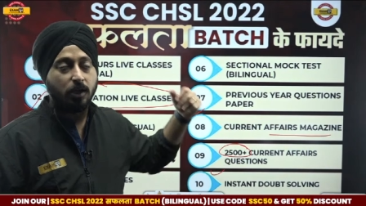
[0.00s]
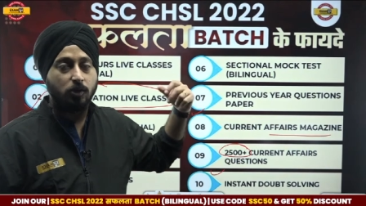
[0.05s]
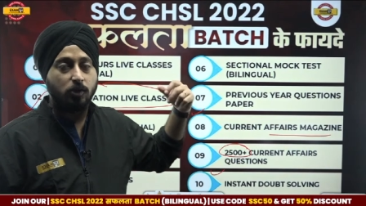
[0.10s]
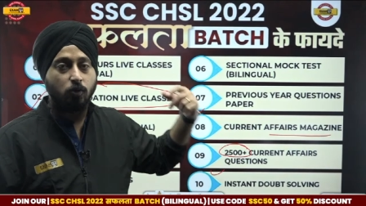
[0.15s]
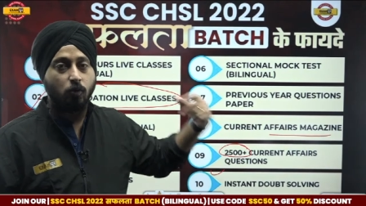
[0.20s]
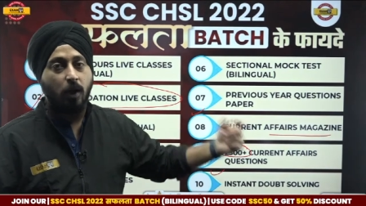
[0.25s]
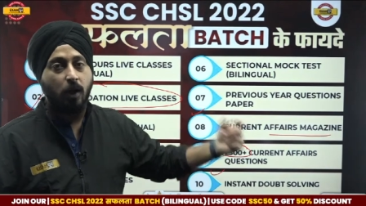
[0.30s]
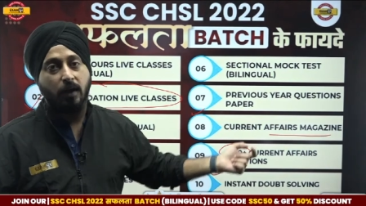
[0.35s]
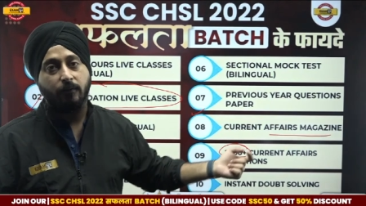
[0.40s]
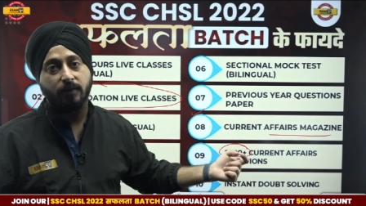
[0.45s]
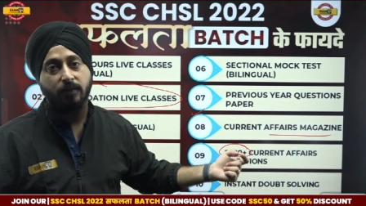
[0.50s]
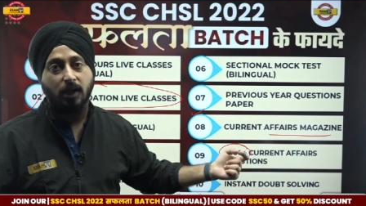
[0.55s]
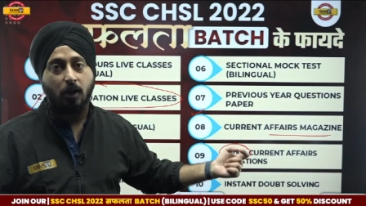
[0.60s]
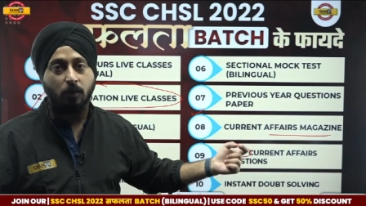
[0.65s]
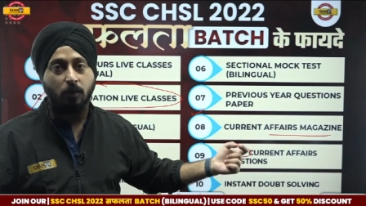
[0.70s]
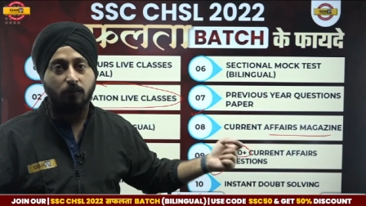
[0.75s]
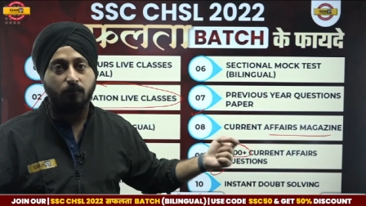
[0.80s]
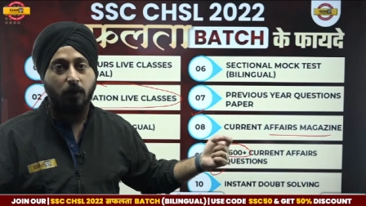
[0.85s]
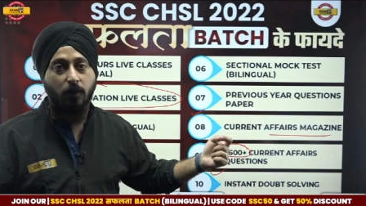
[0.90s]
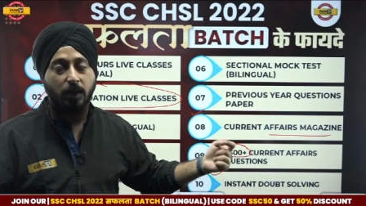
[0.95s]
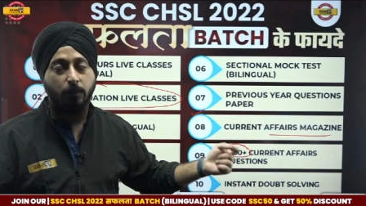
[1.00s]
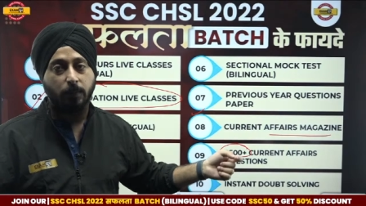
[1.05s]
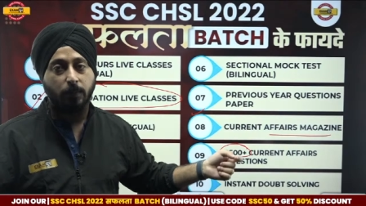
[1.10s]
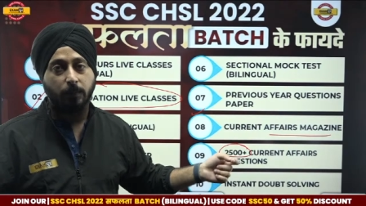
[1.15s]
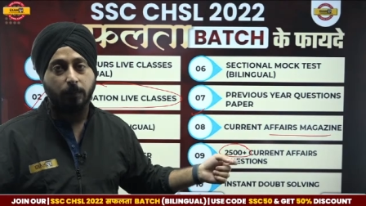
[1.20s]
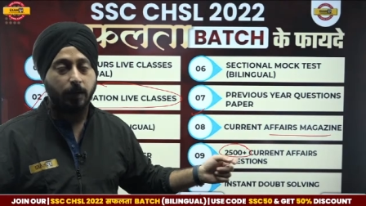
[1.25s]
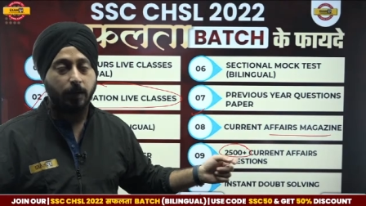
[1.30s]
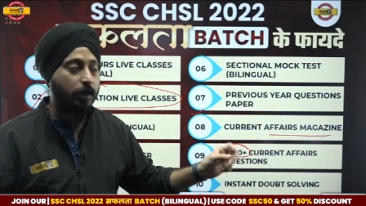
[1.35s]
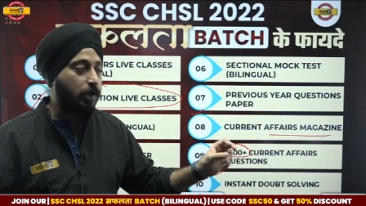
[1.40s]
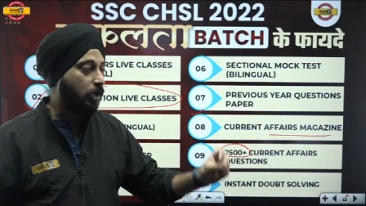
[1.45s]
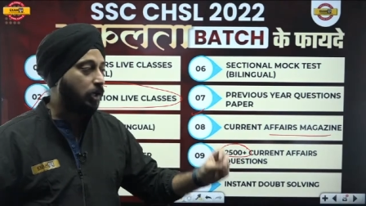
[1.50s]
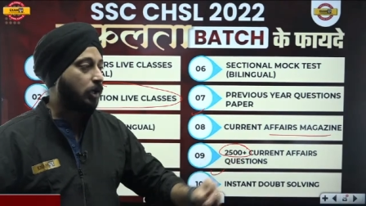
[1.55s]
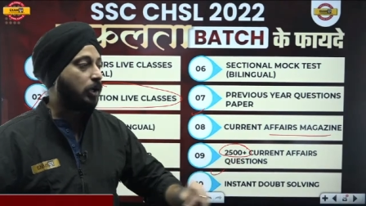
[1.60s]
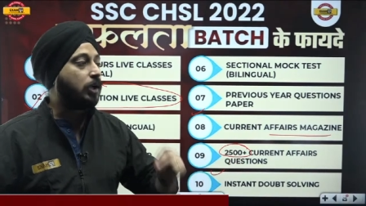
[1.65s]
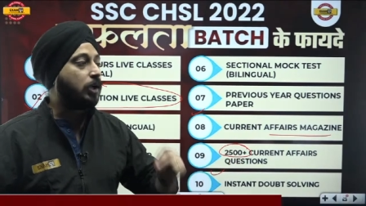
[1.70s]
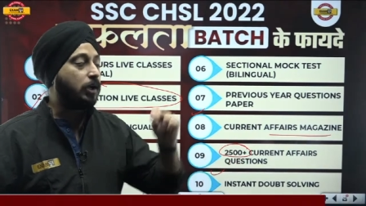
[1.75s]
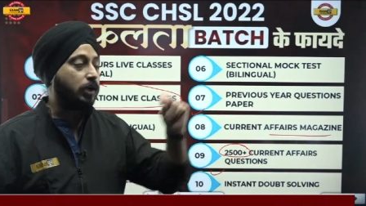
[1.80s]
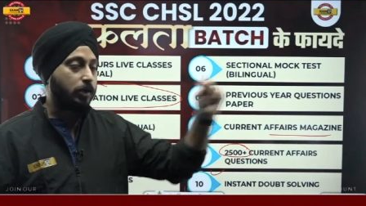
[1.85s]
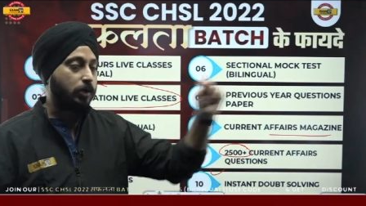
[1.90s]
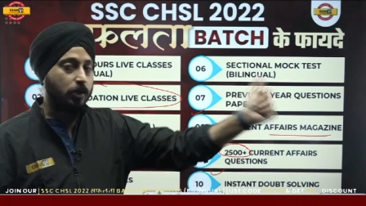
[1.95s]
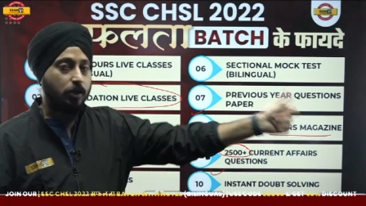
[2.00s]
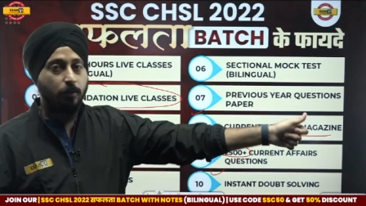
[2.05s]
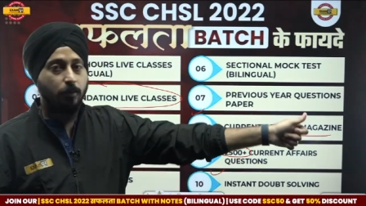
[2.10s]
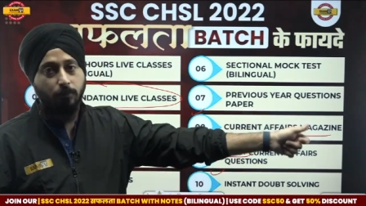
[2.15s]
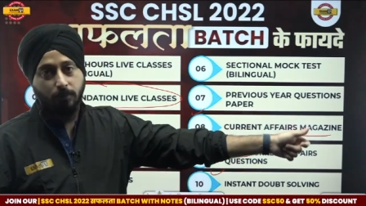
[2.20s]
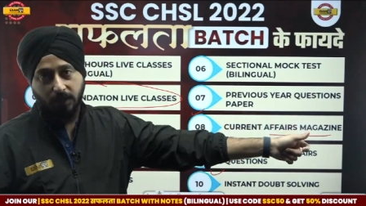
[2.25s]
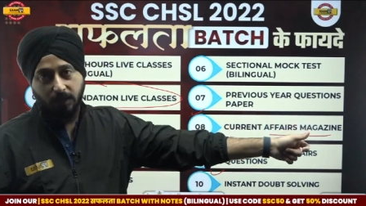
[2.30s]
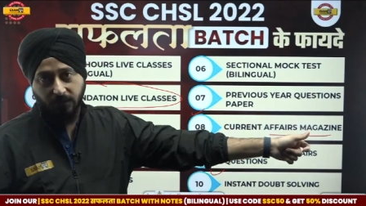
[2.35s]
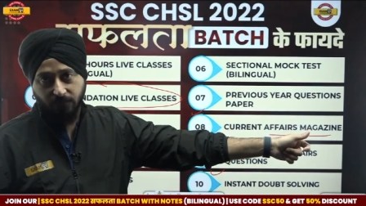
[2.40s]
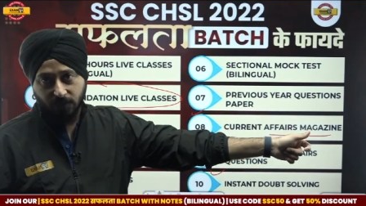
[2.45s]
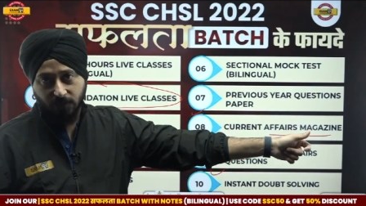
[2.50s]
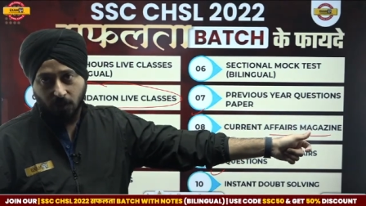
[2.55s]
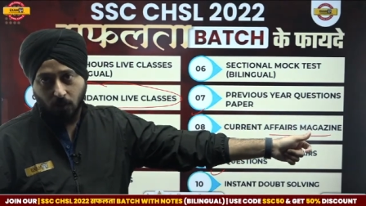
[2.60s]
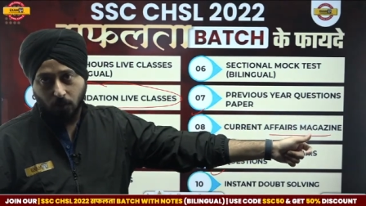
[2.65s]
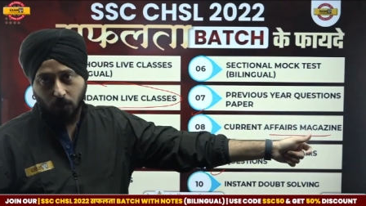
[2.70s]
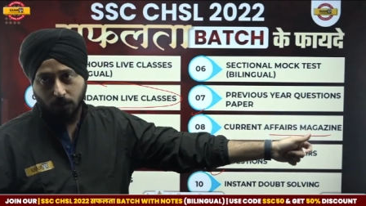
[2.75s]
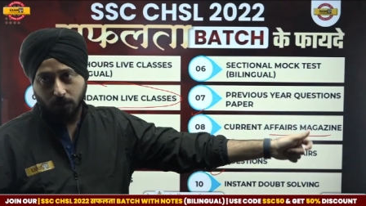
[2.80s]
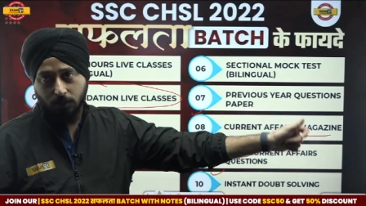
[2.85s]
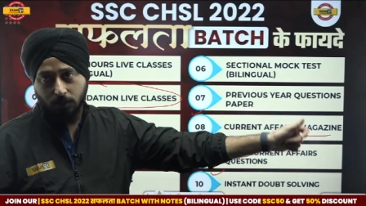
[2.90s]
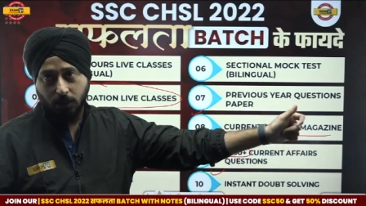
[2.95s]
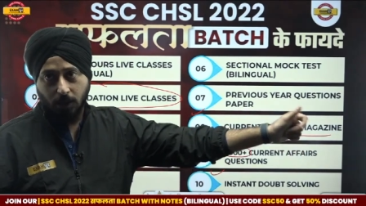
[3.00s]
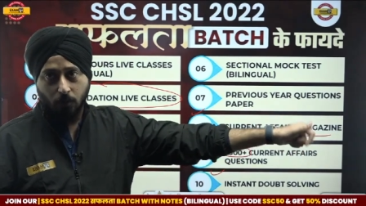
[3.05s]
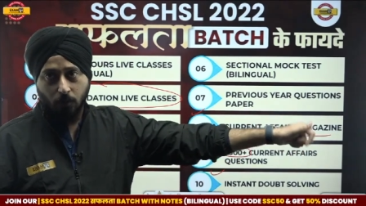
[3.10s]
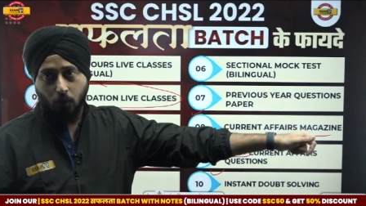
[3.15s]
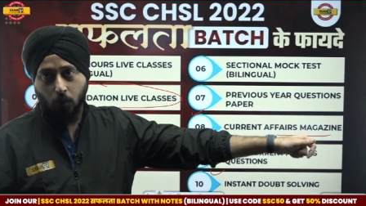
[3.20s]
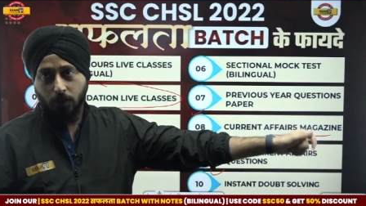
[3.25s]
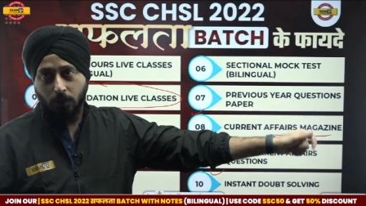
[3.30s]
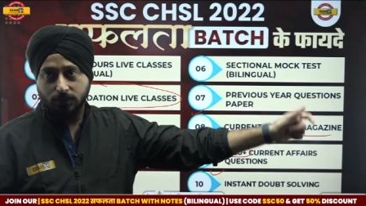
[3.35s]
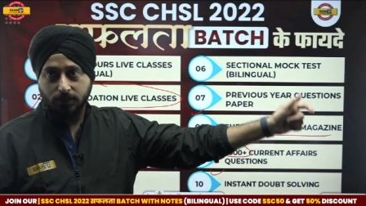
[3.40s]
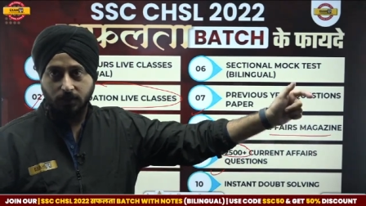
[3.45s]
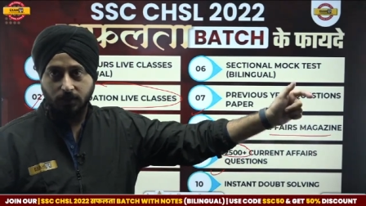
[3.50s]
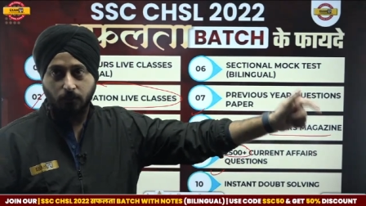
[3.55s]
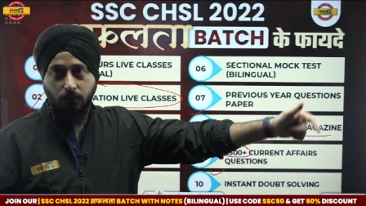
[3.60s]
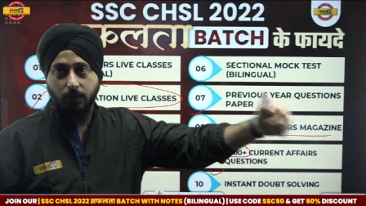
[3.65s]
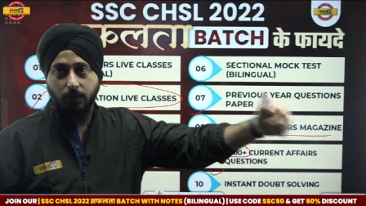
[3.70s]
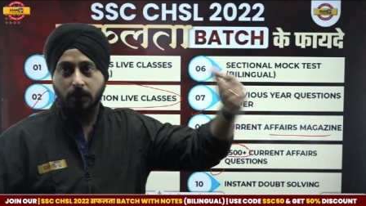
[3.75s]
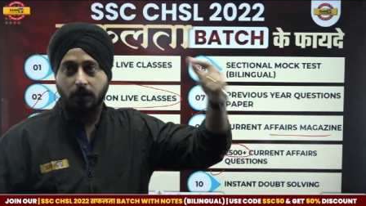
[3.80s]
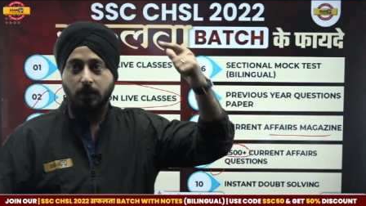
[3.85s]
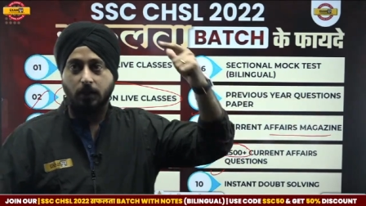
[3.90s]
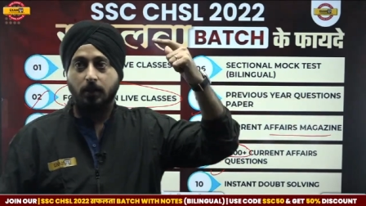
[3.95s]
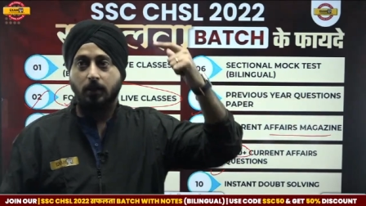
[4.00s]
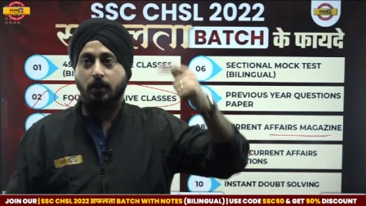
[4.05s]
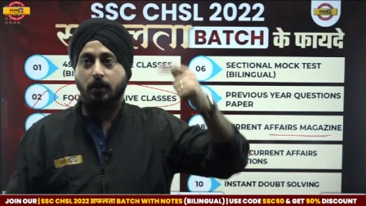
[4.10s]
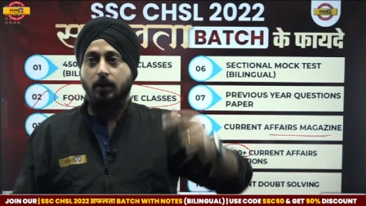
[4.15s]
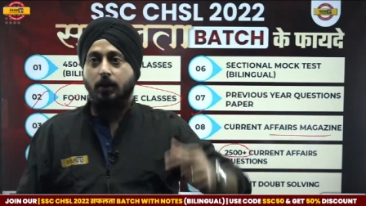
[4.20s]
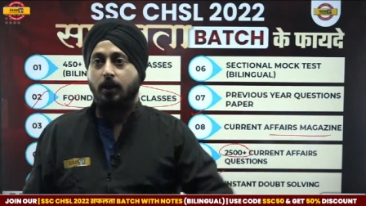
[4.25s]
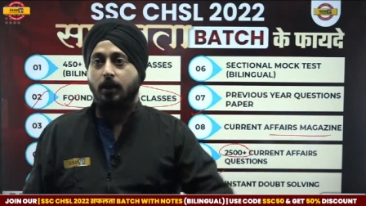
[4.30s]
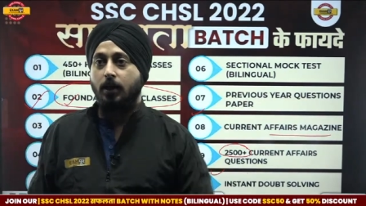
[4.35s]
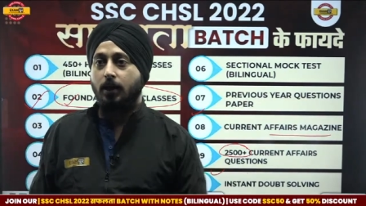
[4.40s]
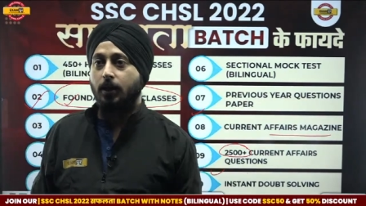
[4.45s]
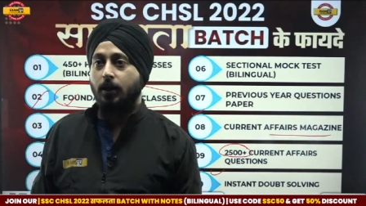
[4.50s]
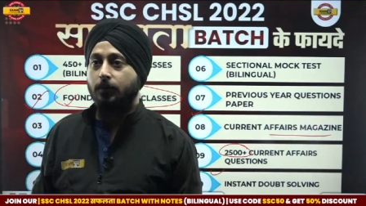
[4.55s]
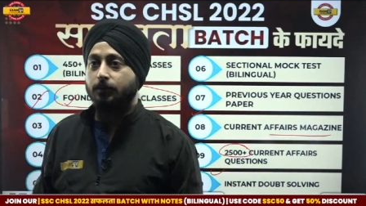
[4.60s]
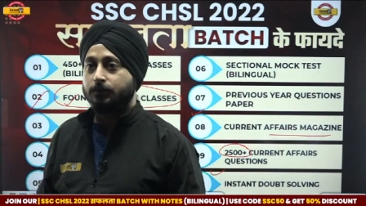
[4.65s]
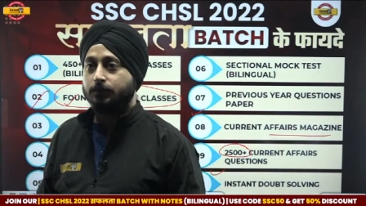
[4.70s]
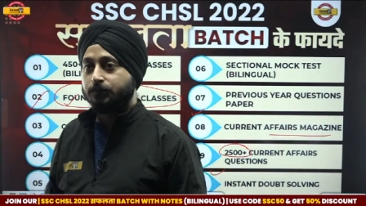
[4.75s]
You have a doubt while preparing, uh, give the doubt, doubt to us and we will uh,